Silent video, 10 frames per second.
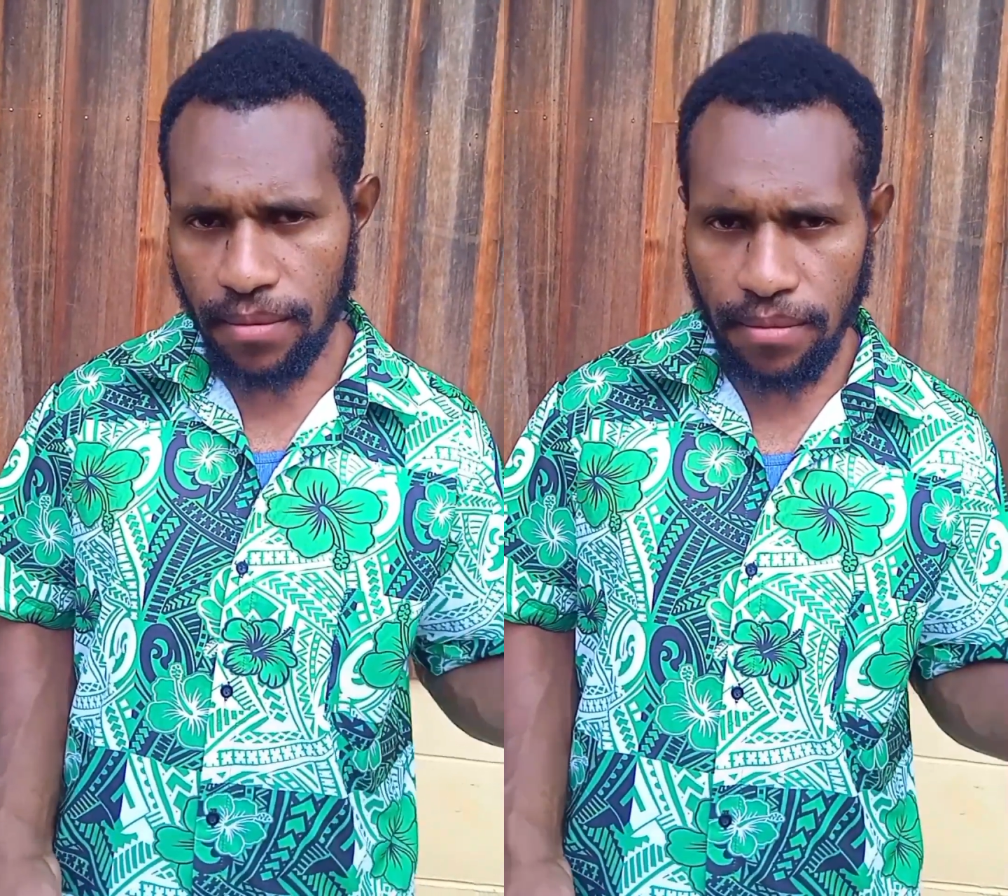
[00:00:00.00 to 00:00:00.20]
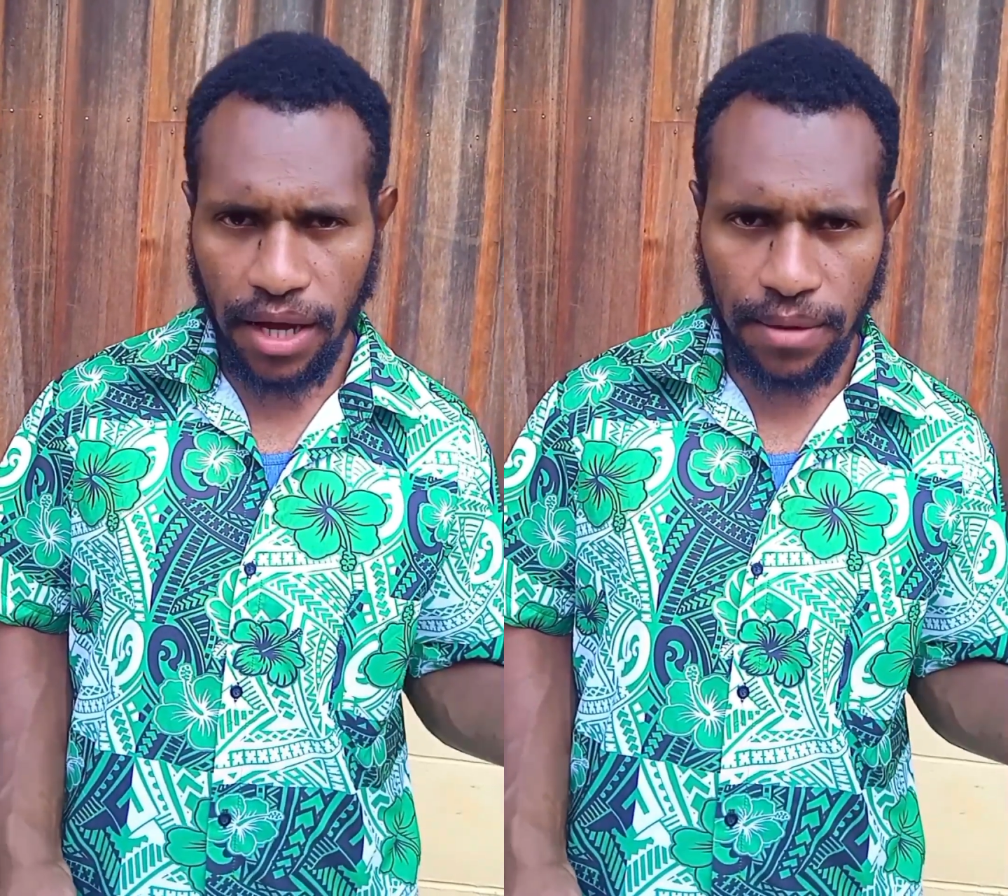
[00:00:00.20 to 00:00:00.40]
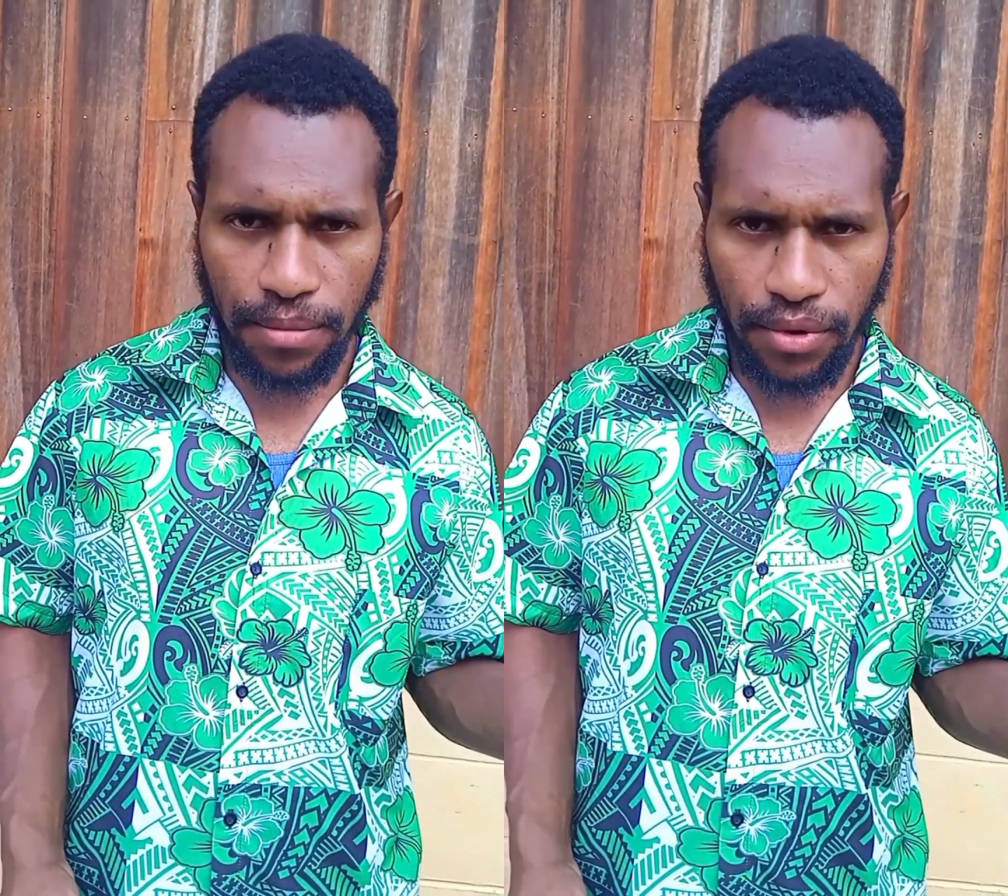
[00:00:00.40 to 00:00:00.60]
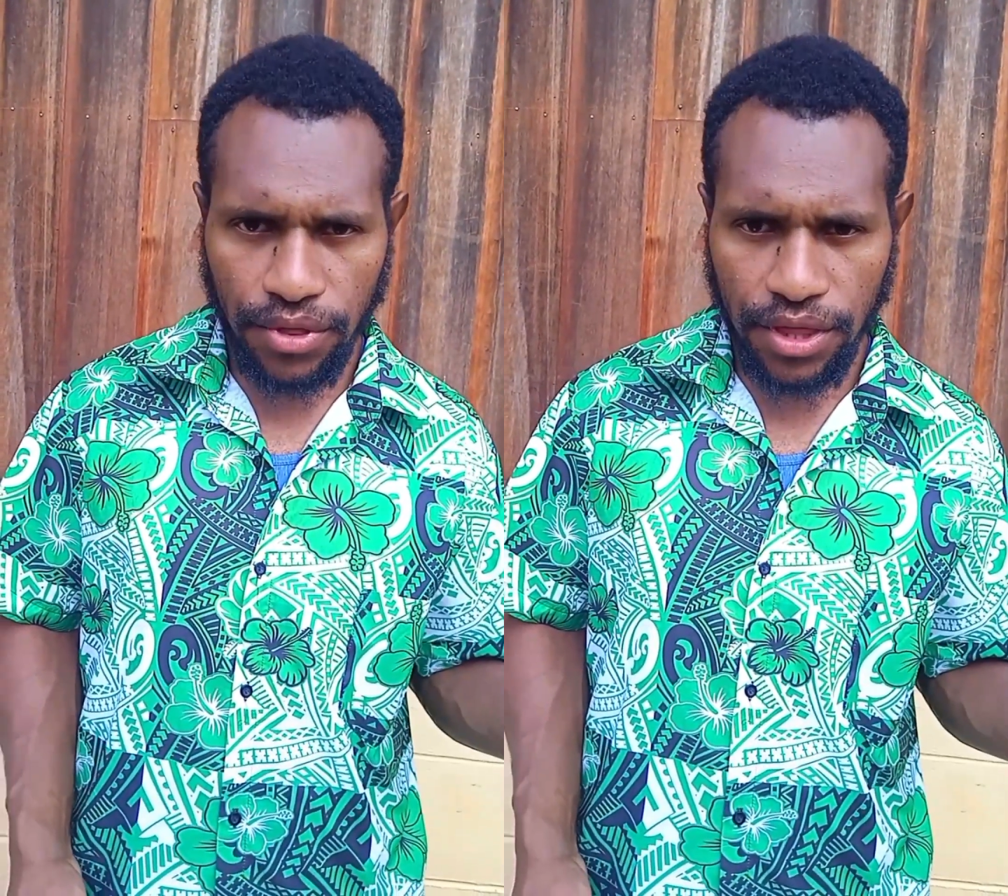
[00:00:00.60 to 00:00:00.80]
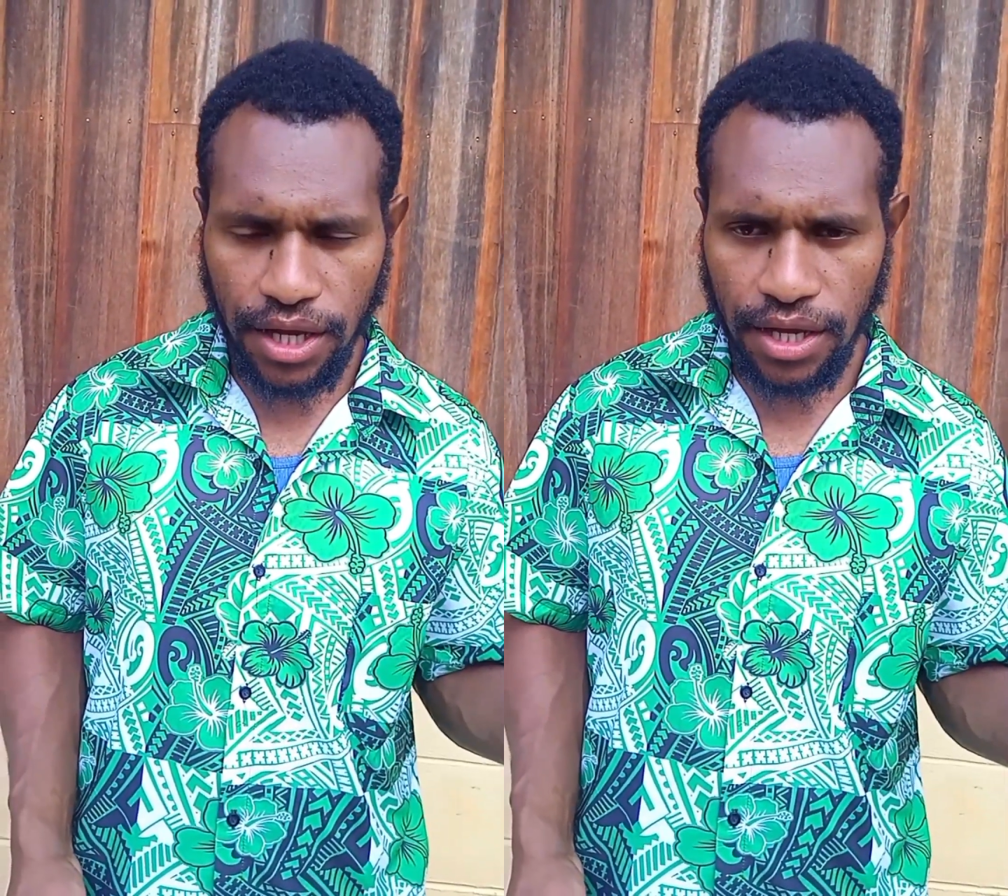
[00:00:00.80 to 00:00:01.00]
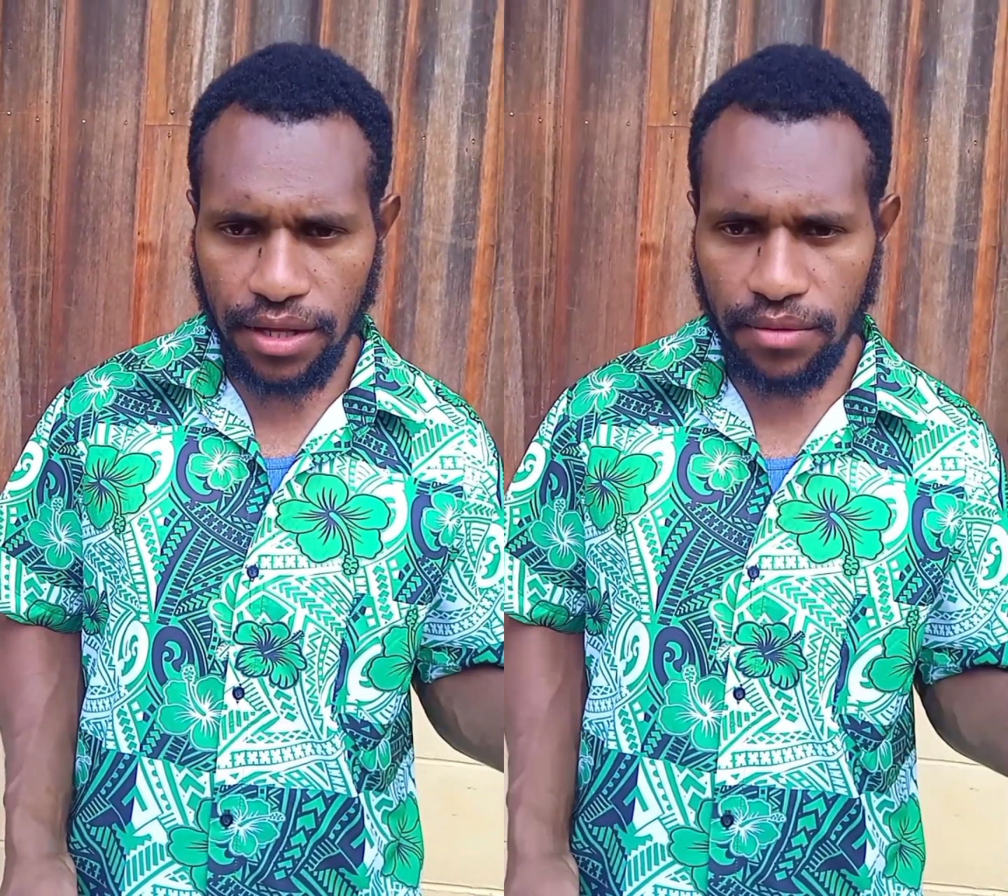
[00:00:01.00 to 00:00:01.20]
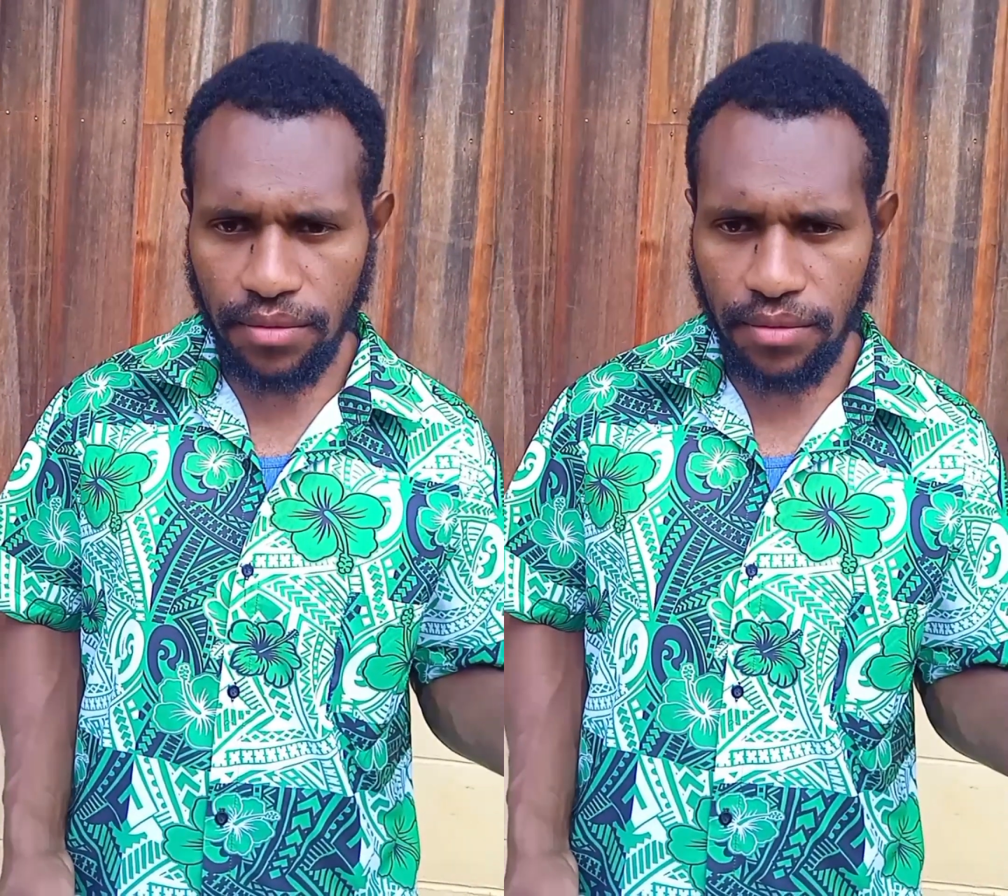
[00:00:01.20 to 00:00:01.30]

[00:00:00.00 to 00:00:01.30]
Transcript: my born date,